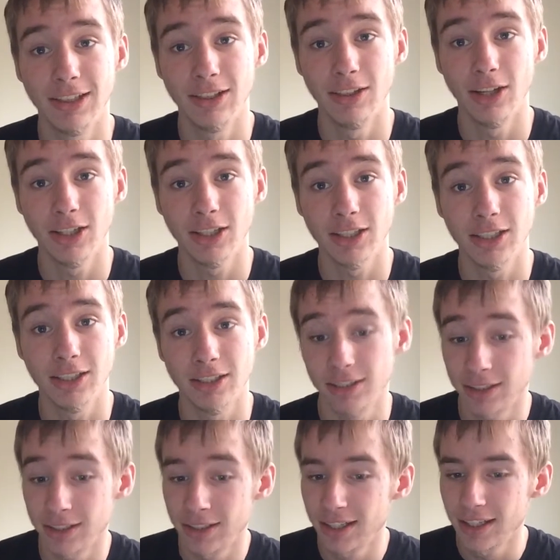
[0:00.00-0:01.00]
Lucky.
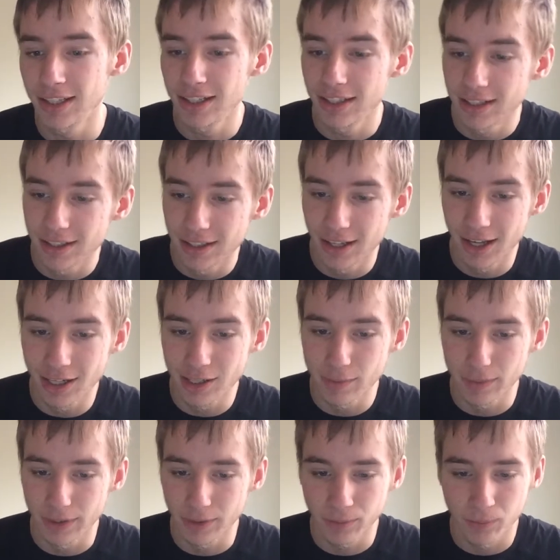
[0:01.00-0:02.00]

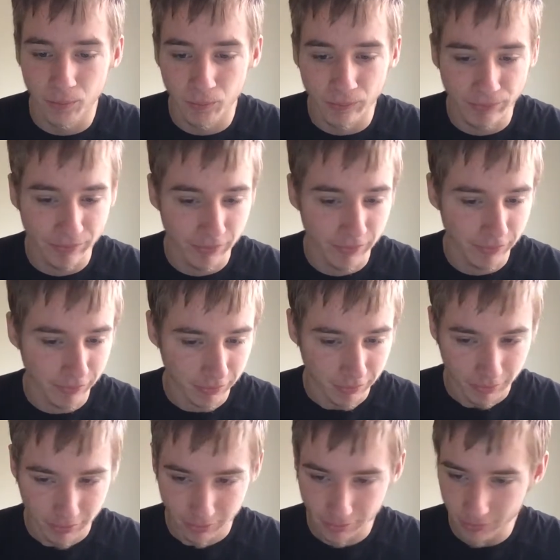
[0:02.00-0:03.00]
Anyway,
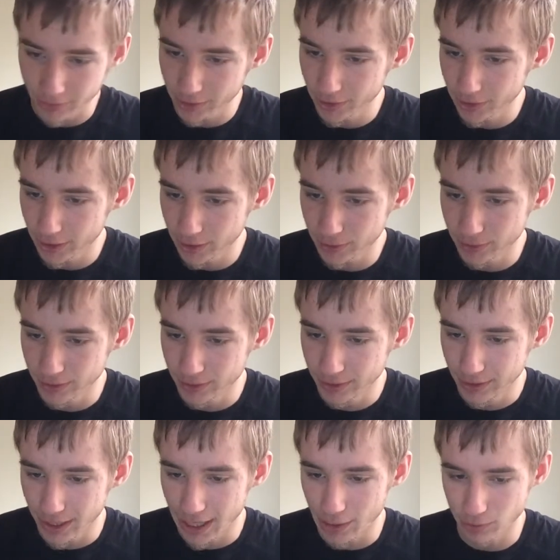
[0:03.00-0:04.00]
you know,
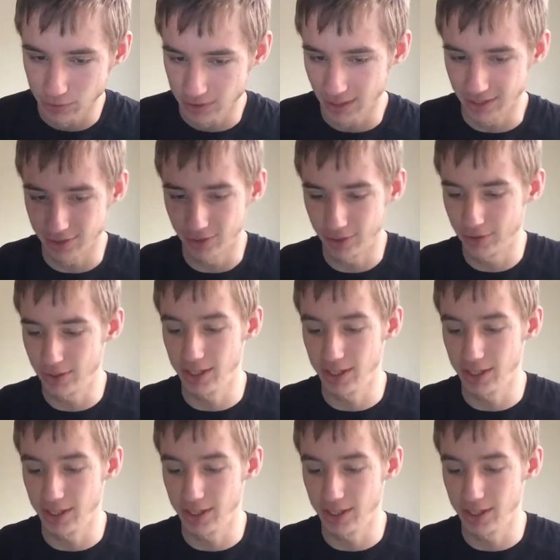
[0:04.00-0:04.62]
how excited are you